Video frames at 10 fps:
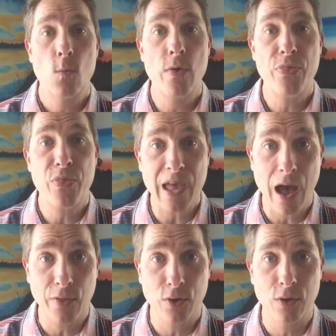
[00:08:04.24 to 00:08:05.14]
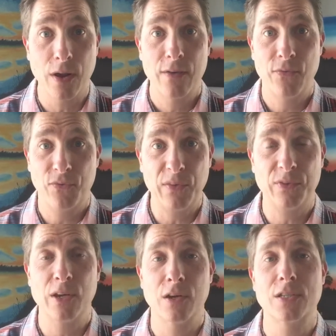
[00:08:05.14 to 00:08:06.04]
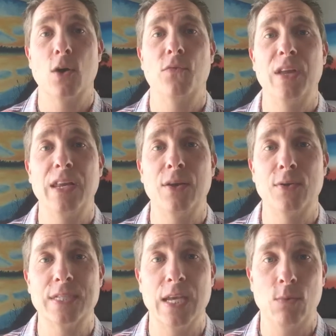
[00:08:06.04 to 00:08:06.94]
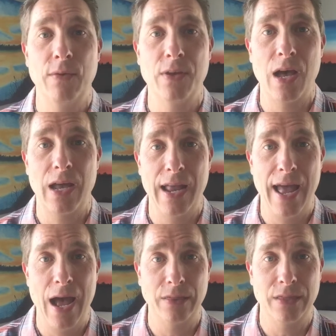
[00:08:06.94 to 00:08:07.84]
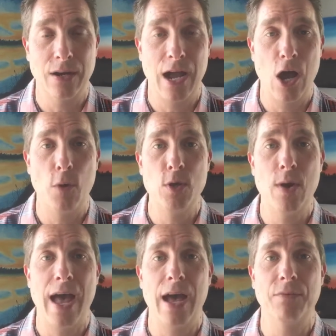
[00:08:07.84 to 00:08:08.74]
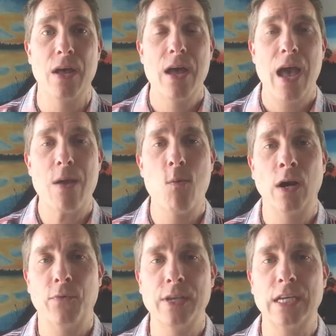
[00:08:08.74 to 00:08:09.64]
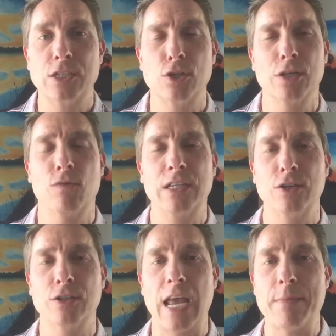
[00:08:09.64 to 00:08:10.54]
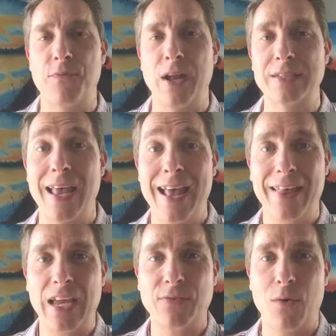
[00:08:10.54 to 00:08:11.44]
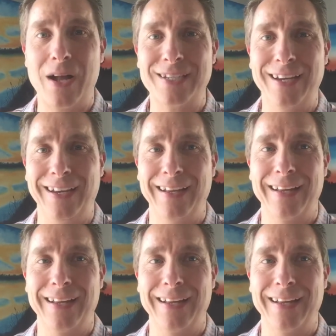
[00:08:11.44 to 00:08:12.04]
with the other 50 or so videos that we've got out there. I hope you have a wonderful rest of your day, my friends, and thanks for watching.